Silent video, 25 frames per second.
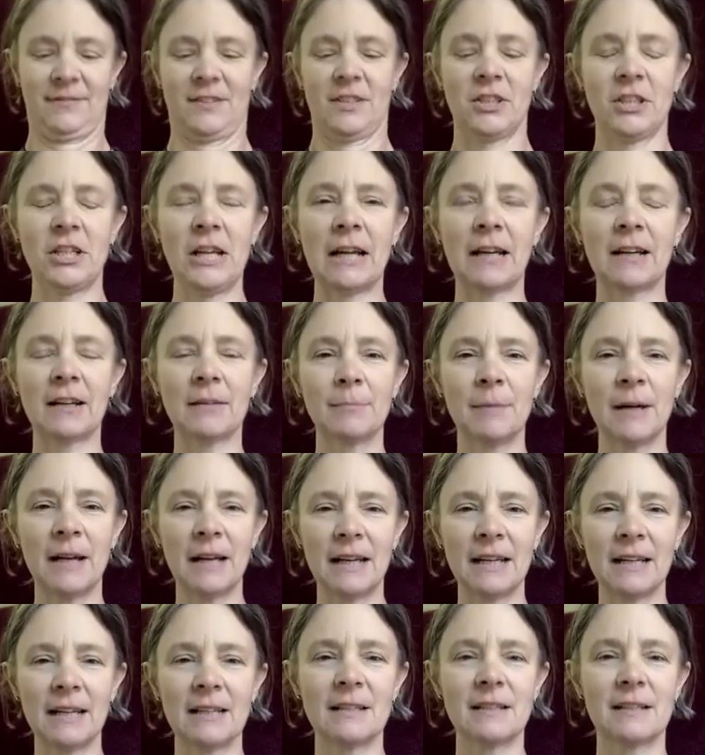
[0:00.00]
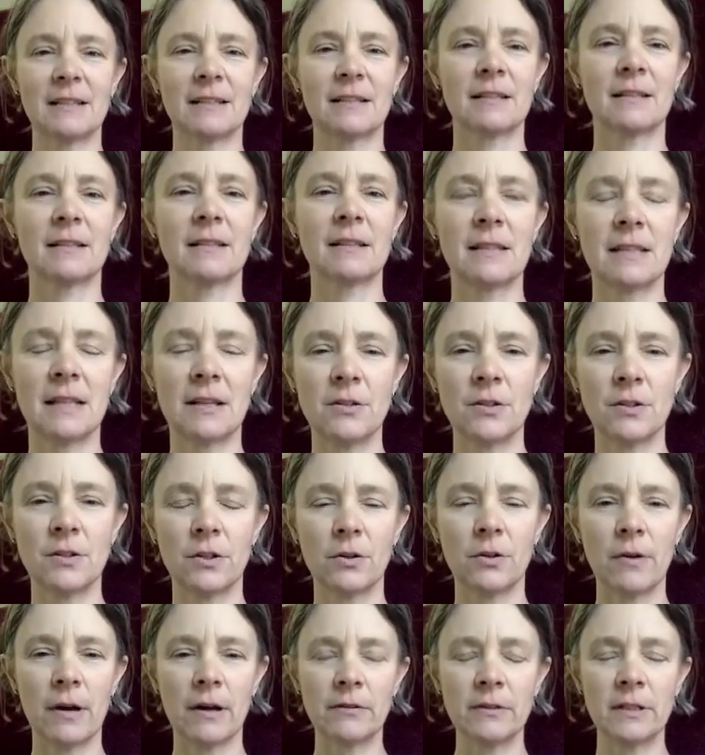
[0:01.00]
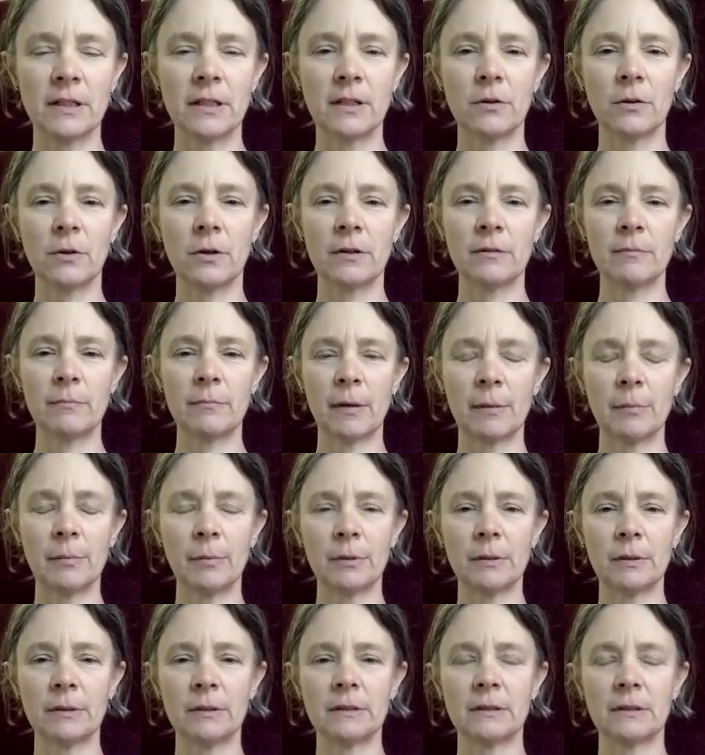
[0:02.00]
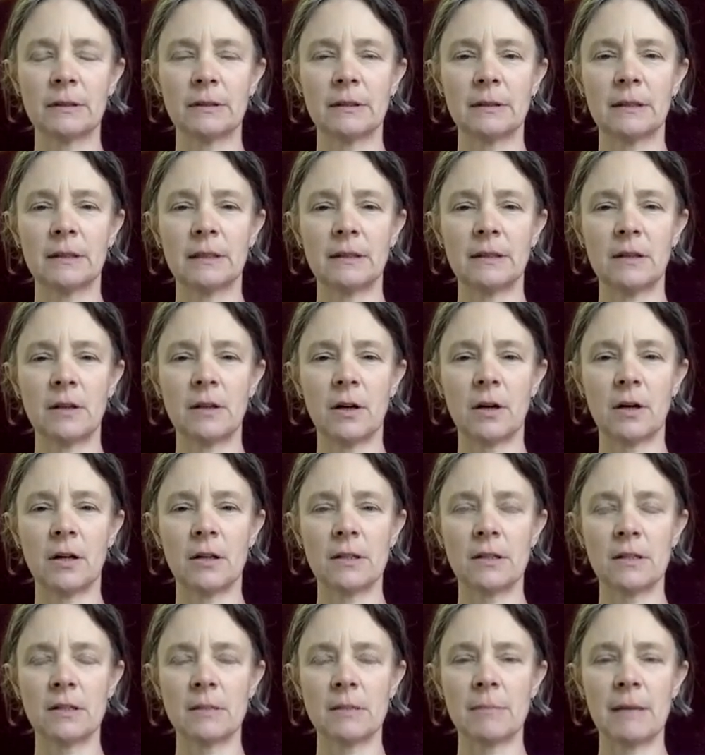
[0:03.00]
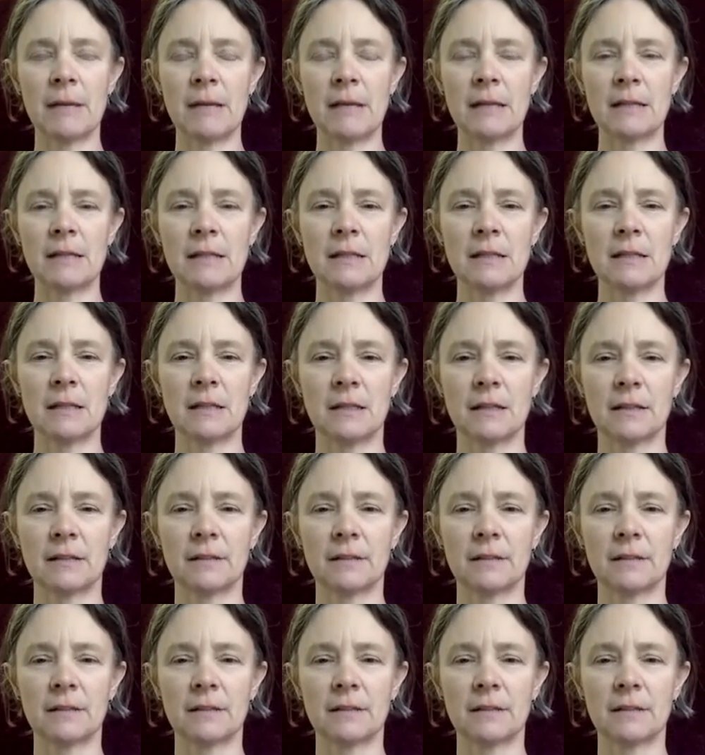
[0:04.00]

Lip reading: check my center grounding cord bubble and R space.